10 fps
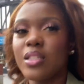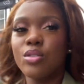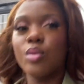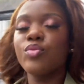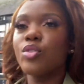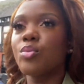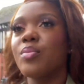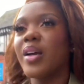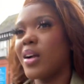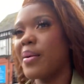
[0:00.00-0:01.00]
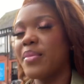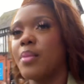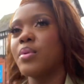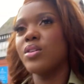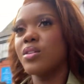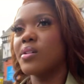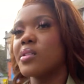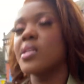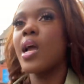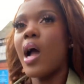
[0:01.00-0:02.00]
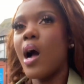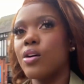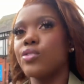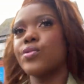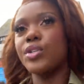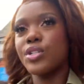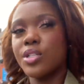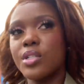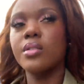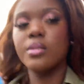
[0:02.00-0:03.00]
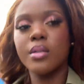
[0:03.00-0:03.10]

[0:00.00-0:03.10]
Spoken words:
to stop filming my camera because I was rushing.